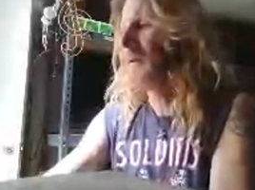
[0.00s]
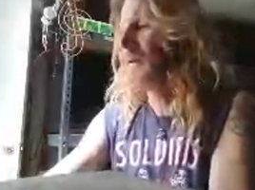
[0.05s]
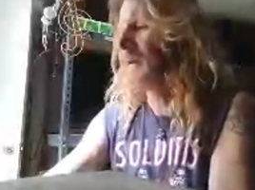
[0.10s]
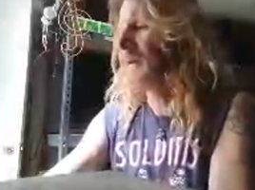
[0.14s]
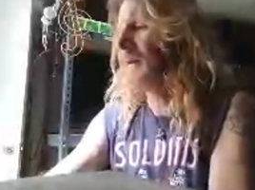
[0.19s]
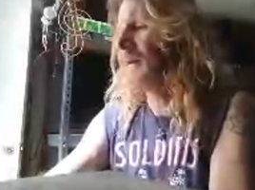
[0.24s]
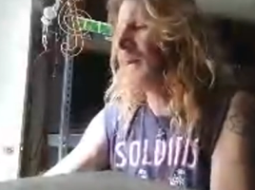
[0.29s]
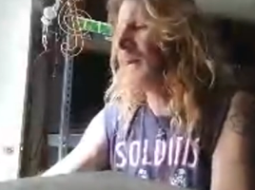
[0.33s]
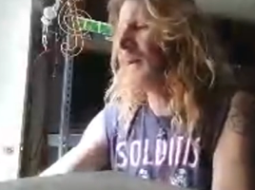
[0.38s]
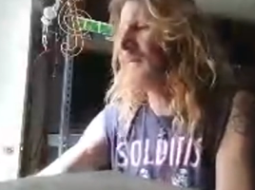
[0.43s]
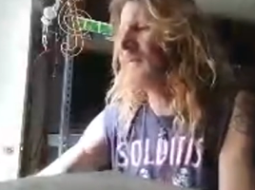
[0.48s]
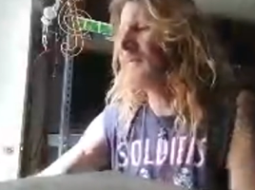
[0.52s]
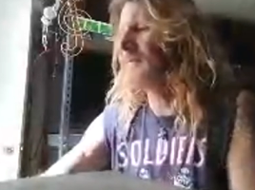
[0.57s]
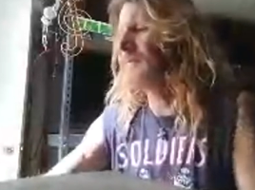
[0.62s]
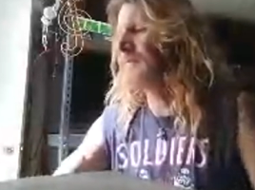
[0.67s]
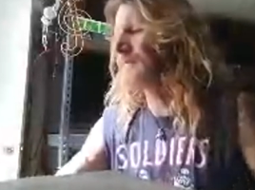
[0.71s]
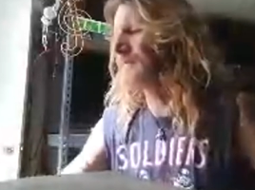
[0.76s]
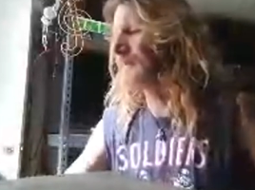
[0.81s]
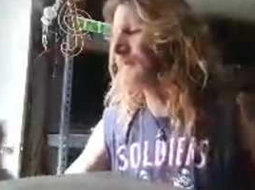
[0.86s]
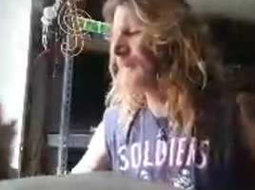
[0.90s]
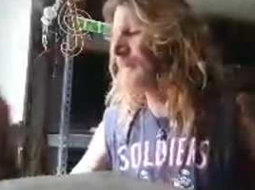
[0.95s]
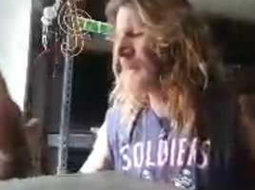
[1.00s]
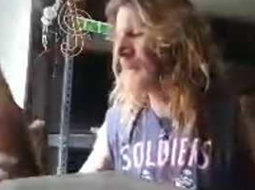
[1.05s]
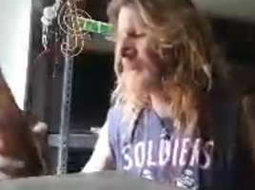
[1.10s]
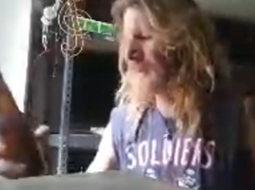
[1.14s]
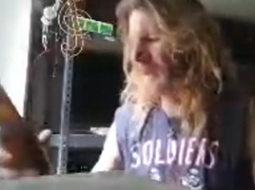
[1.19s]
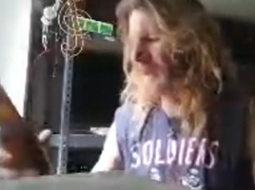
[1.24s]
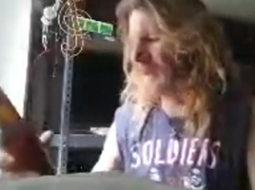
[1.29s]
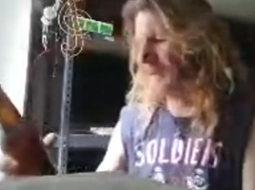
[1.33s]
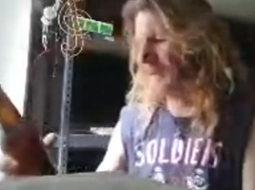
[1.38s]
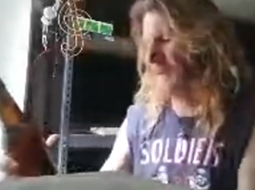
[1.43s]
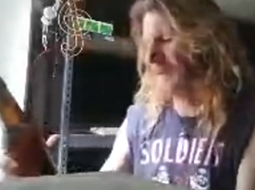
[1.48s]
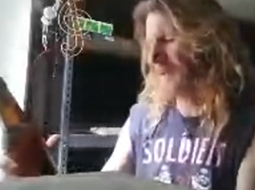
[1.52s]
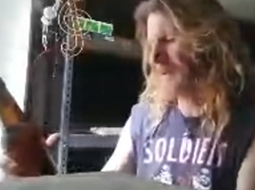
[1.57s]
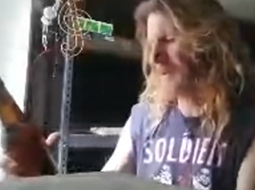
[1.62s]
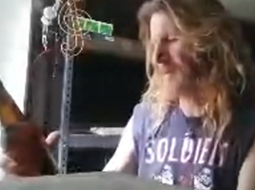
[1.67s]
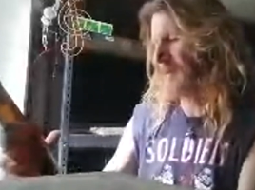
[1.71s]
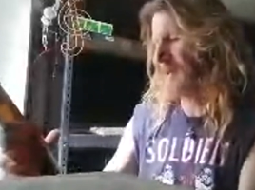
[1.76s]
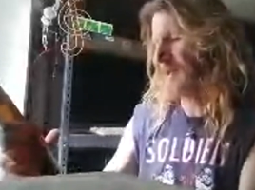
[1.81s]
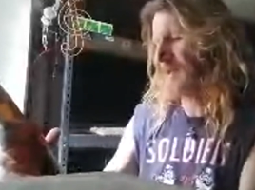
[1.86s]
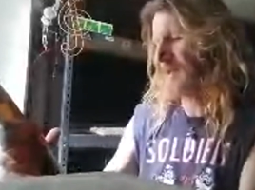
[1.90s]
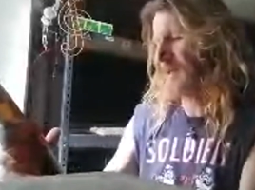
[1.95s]
It's got
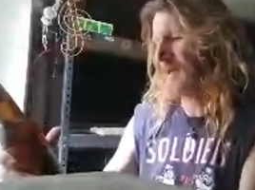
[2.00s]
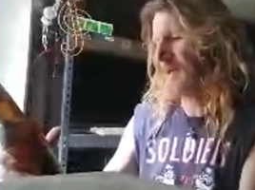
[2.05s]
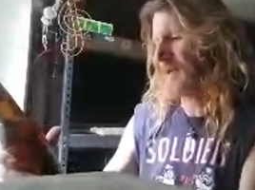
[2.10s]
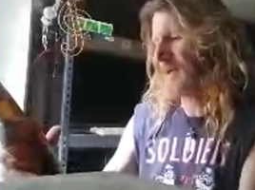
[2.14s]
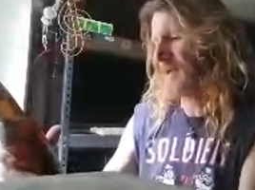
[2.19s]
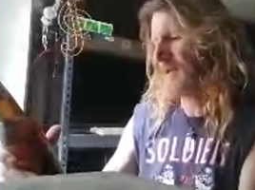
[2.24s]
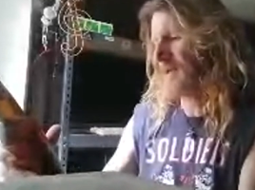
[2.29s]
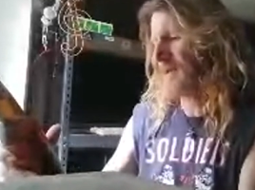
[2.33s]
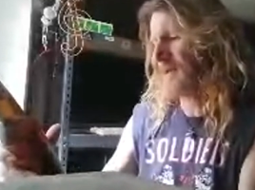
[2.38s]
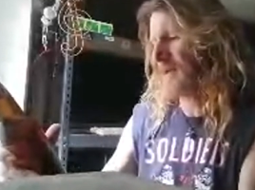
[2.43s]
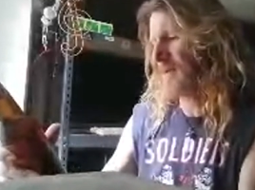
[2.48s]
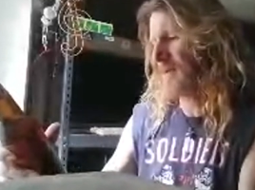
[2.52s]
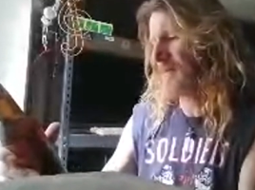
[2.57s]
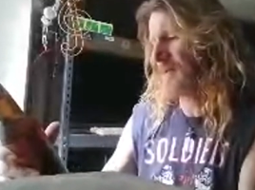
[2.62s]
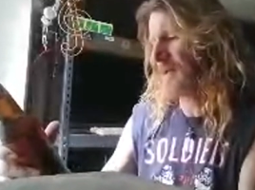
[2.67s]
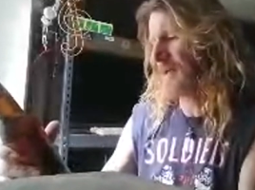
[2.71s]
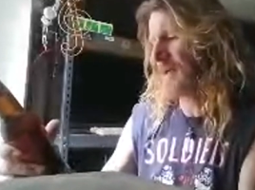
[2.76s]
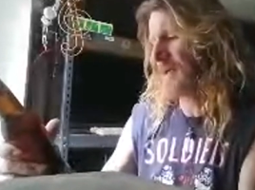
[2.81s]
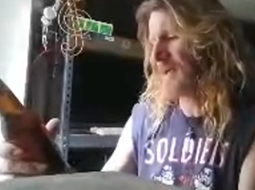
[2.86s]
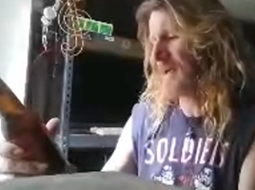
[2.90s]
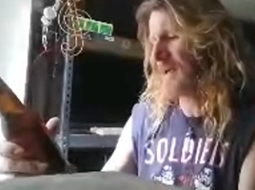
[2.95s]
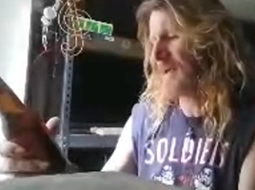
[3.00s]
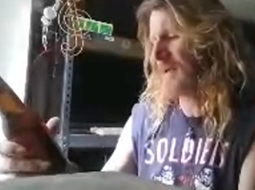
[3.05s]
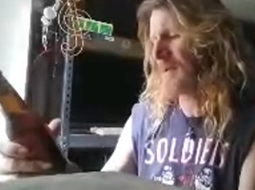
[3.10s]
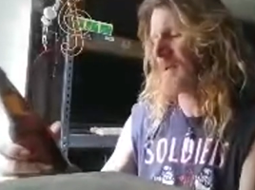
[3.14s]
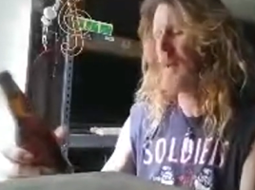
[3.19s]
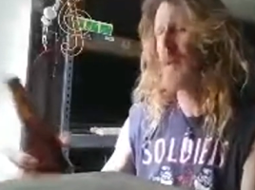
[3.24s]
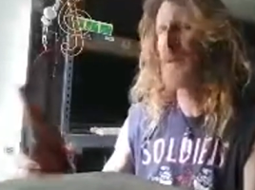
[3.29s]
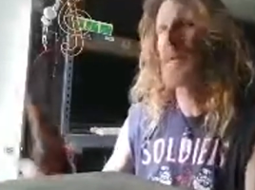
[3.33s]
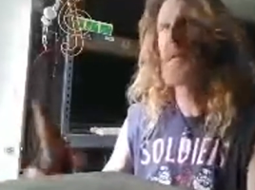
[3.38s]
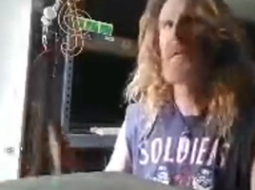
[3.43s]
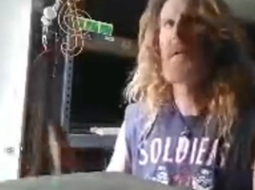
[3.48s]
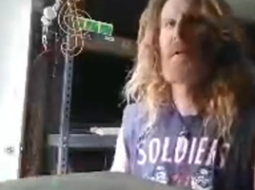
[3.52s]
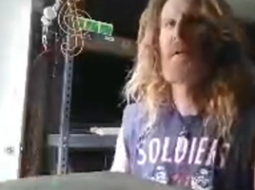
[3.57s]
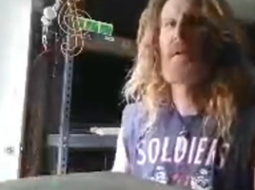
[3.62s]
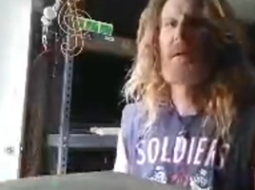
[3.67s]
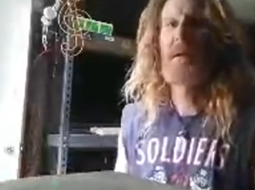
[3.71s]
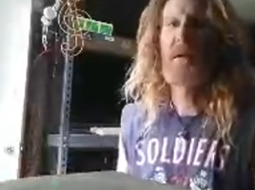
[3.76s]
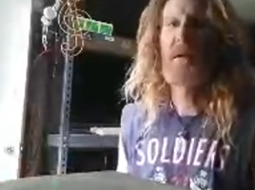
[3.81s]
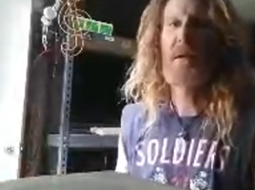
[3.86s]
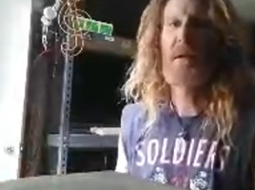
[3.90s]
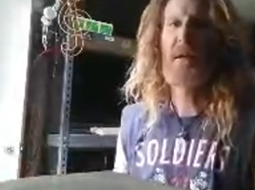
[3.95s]
cinnamon, nutmeg,
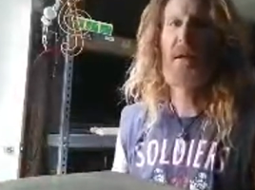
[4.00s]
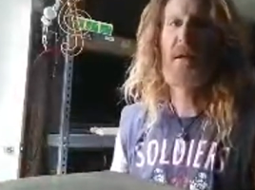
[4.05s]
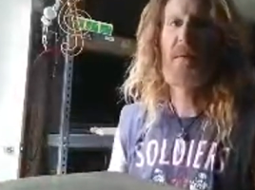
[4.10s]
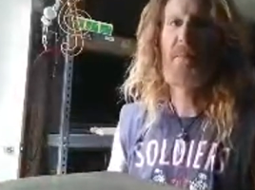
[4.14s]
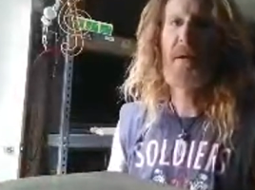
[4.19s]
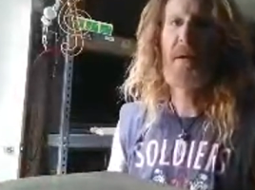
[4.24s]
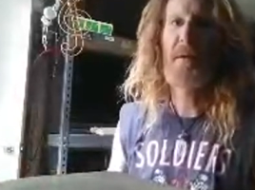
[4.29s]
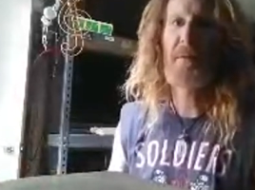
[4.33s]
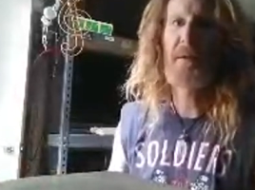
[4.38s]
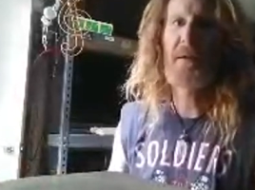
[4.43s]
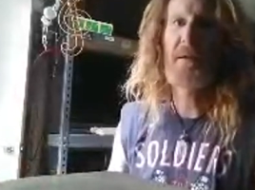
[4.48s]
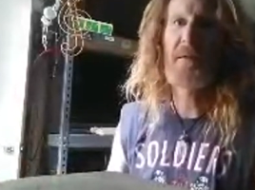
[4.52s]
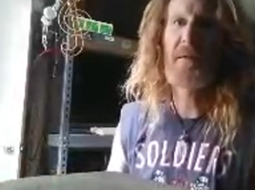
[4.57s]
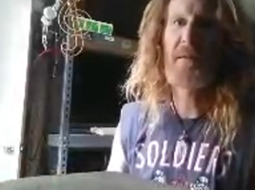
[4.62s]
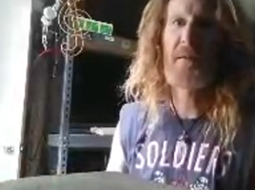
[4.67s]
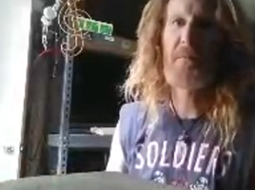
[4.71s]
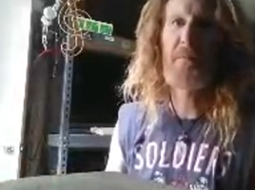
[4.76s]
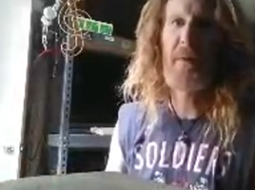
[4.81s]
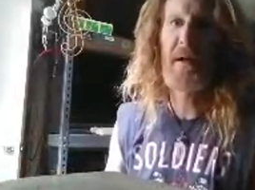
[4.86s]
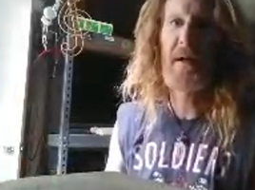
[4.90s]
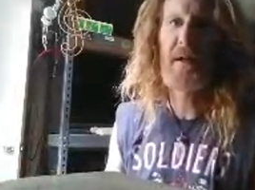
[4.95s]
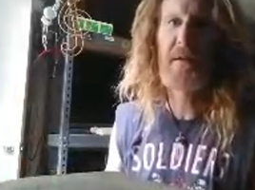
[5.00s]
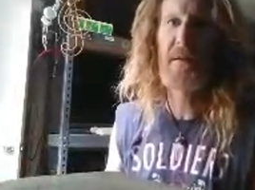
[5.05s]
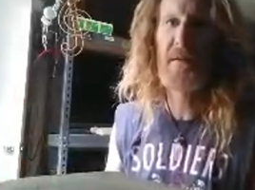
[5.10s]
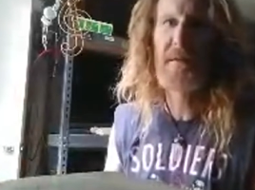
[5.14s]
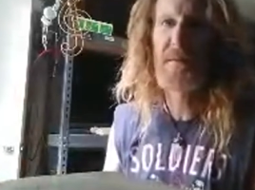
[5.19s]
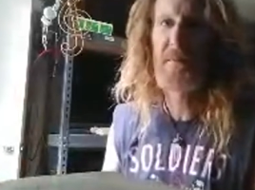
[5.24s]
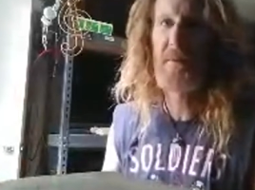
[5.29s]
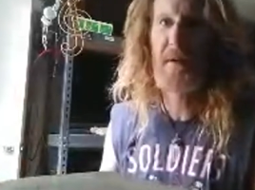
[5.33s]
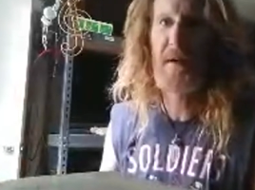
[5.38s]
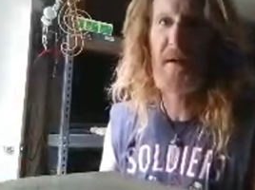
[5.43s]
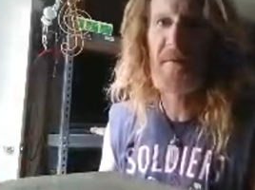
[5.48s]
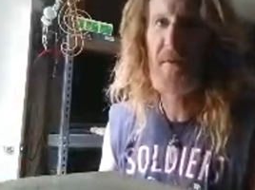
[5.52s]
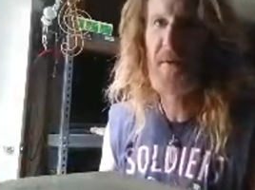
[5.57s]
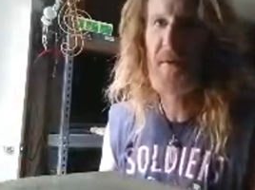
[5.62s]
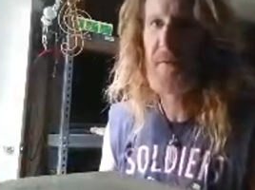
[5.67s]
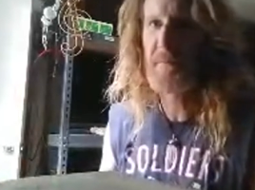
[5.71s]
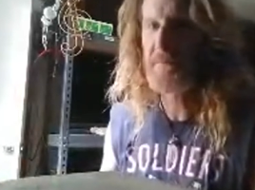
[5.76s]
pumpkin spice, whatever.